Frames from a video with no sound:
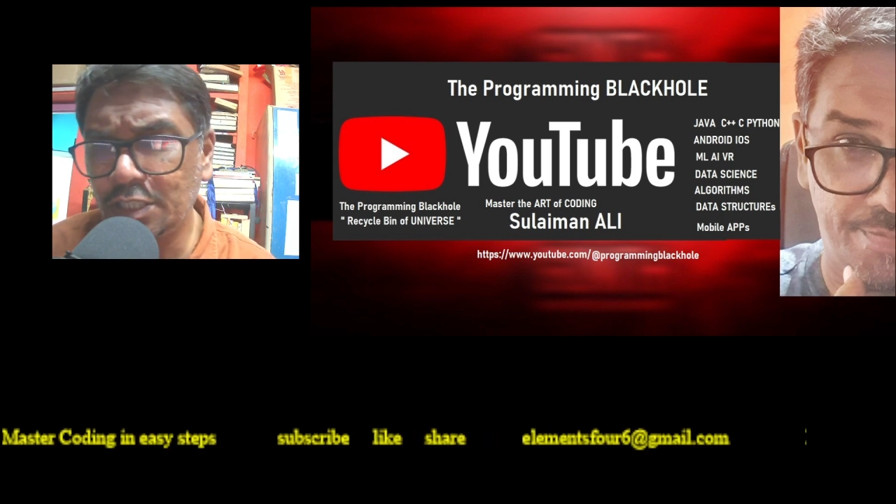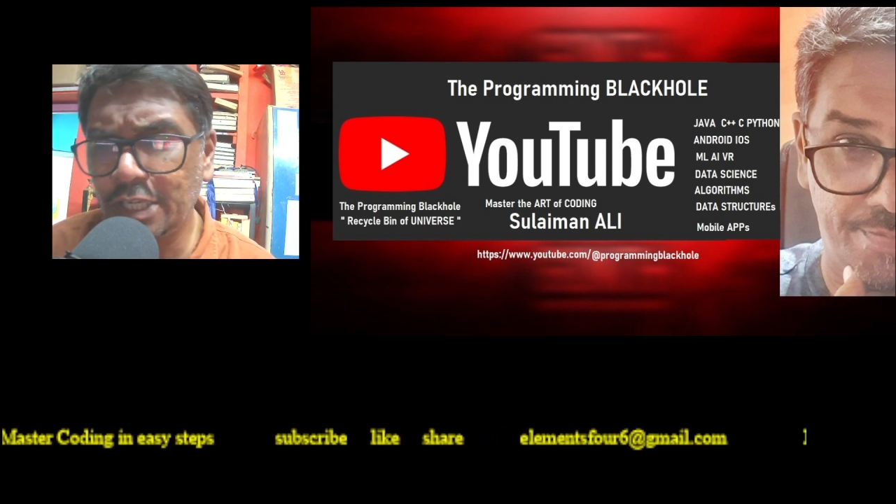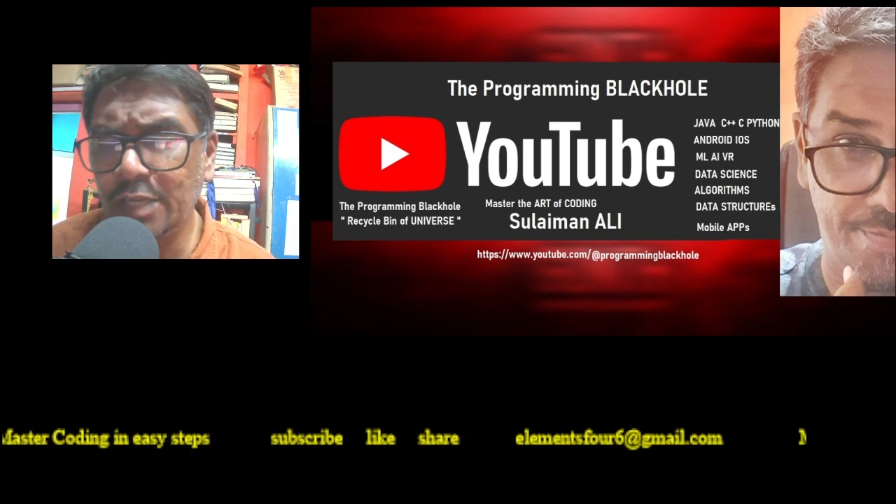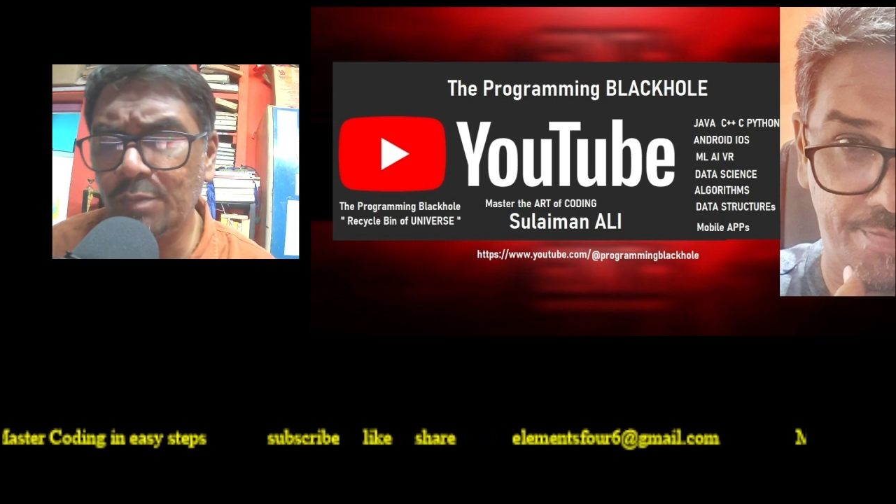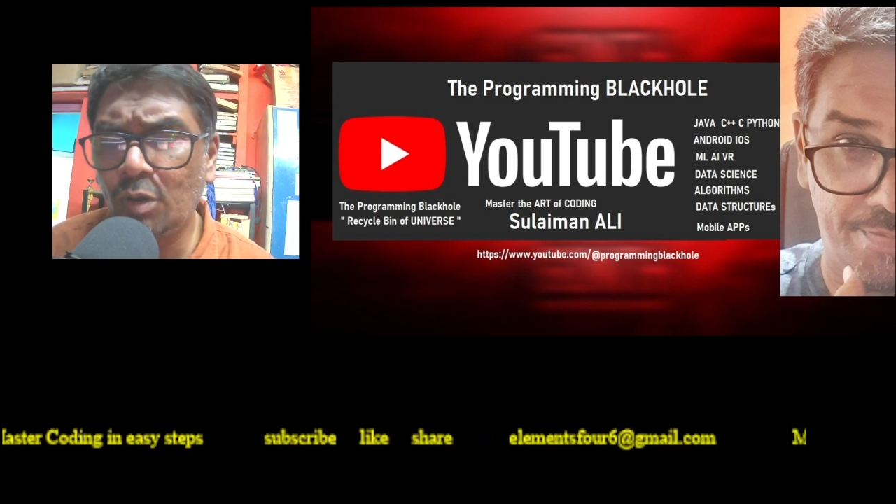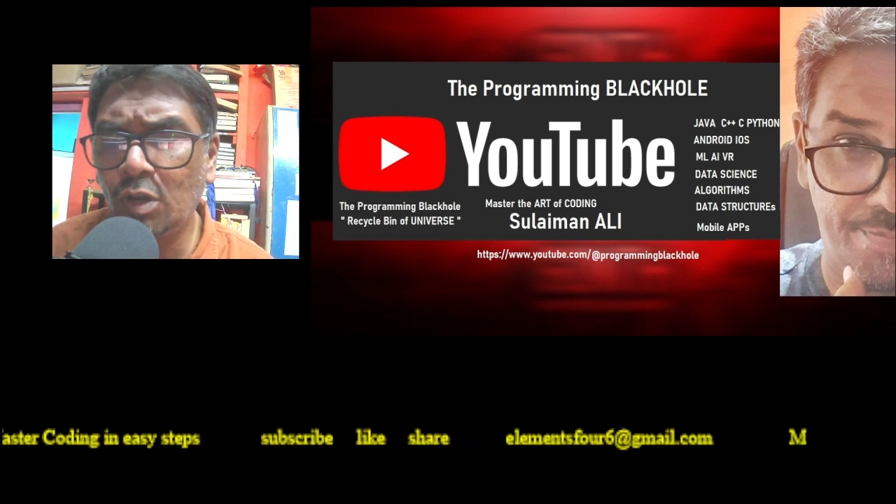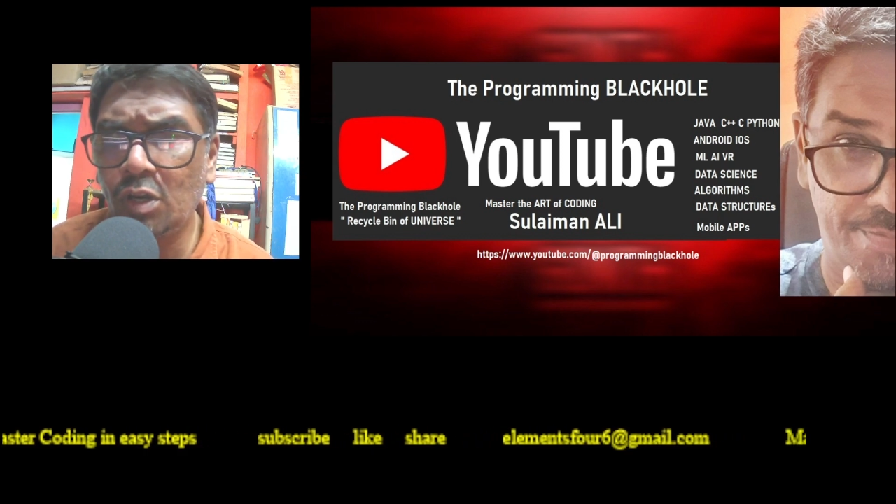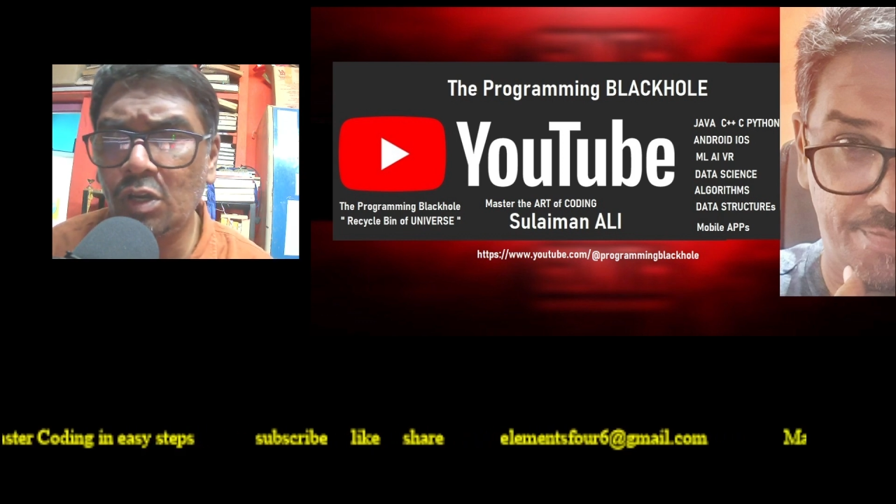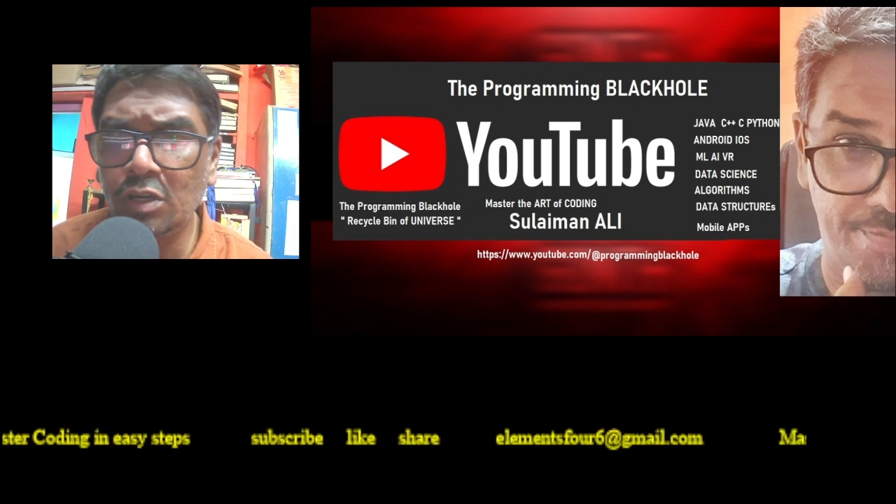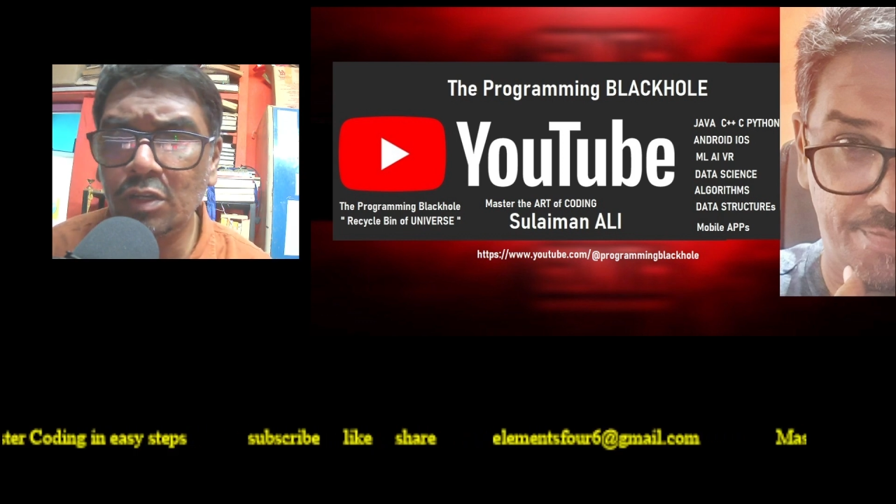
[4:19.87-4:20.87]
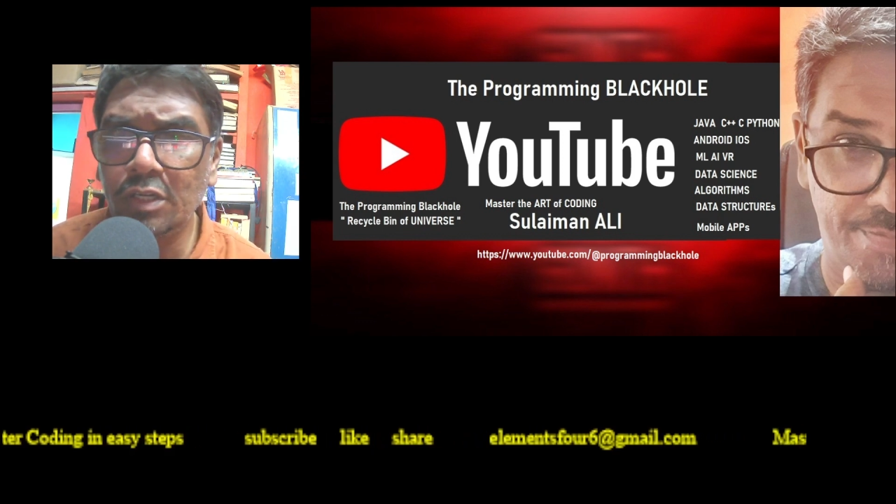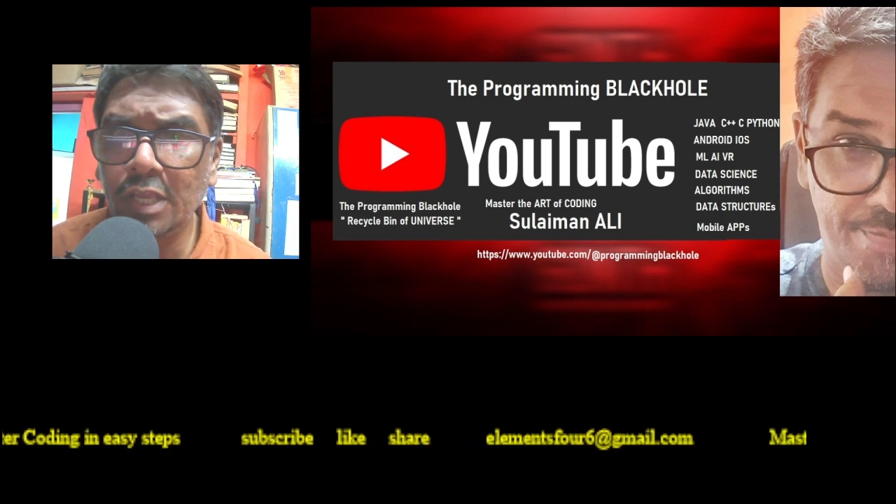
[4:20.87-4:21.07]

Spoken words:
keep on